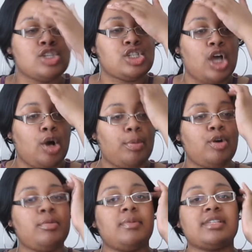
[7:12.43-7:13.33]
So
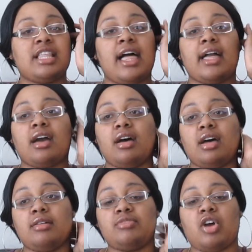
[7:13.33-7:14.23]
Puma was like,
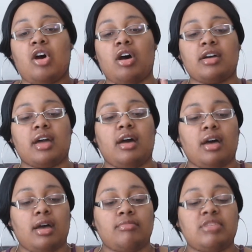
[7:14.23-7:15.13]
dog,
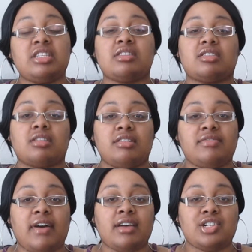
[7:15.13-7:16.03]
this is
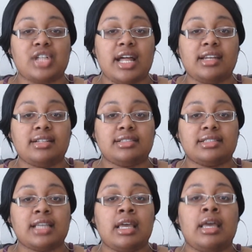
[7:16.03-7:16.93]
$3,500.
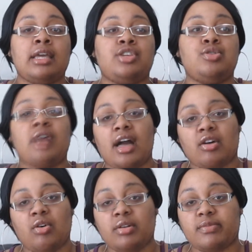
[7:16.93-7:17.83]
You
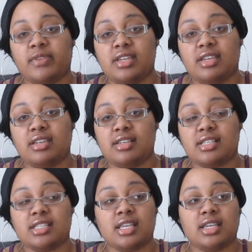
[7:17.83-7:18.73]
got court
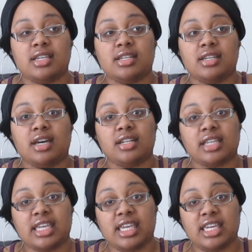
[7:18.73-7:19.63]
fees and
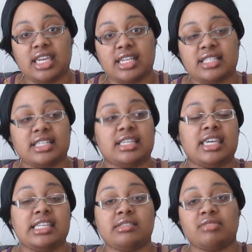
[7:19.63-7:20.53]
other kids and
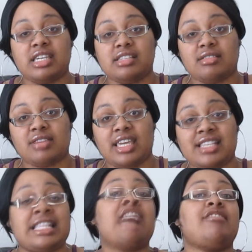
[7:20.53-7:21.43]
kids on kids on
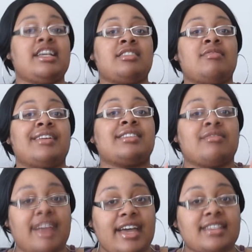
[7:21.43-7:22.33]
kids. Not racks on racks
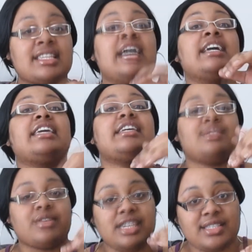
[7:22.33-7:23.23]
on racks.
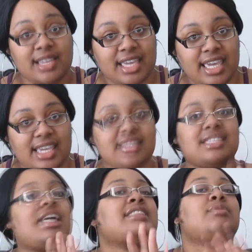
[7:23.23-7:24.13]
Kids on kids on
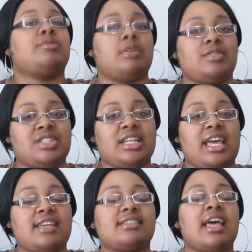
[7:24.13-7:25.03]
kids. That's what Ocean
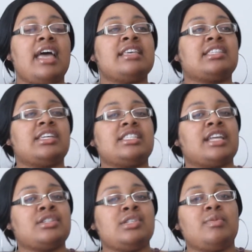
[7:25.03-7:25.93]
has. So he's
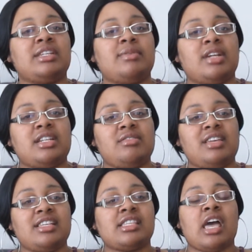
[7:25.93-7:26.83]
like, do you really want to do
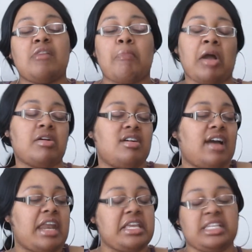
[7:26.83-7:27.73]
this? My
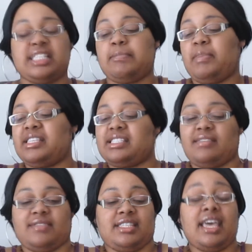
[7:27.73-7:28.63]
girl got
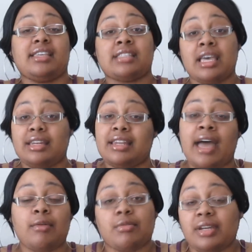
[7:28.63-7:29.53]
expensive taste.
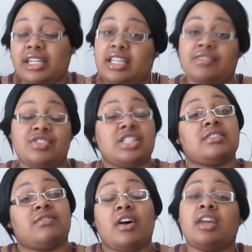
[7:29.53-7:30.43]
Not really if
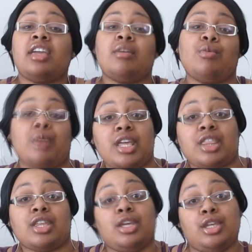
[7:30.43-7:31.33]
she's fucking
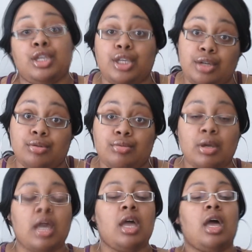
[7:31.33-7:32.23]
with you.
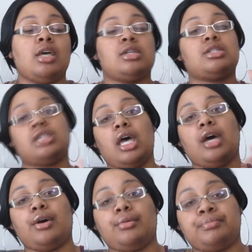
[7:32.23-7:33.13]

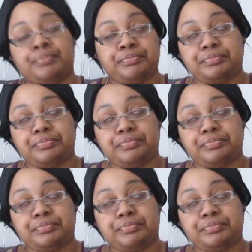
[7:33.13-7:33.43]
So